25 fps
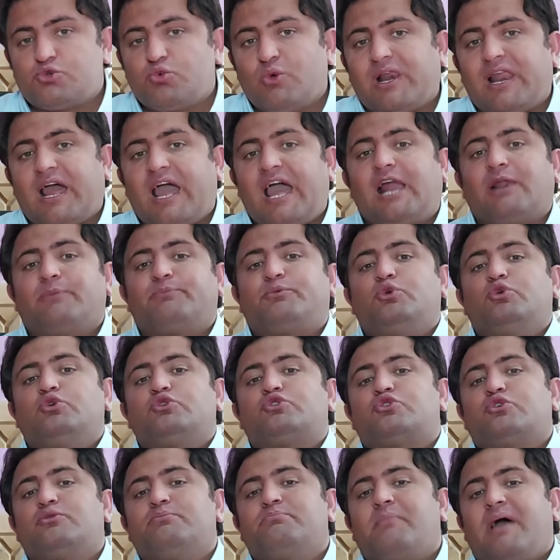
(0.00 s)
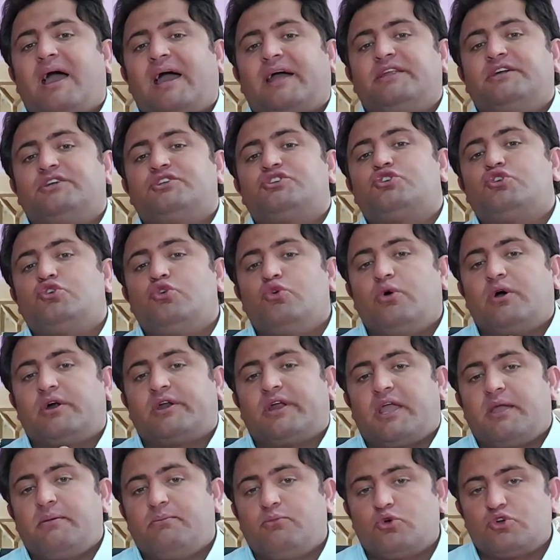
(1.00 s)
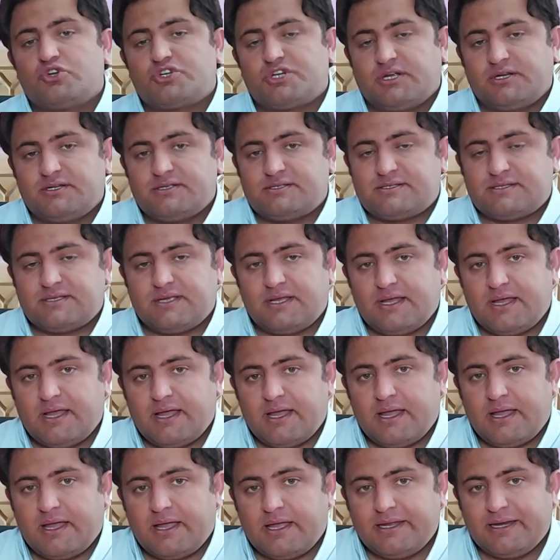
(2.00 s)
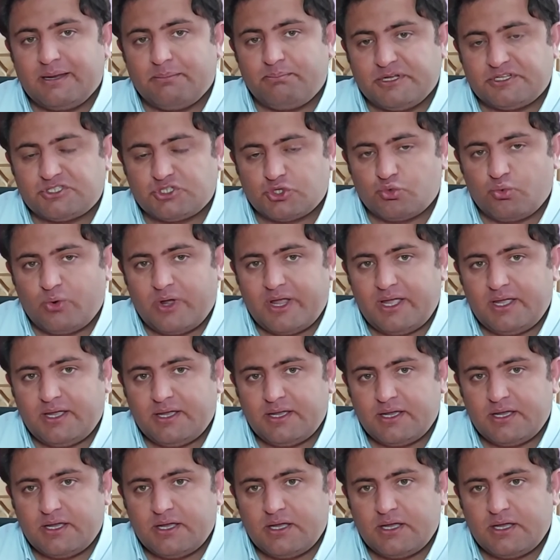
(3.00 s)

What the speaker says: will help you to manage your emotions in a better way.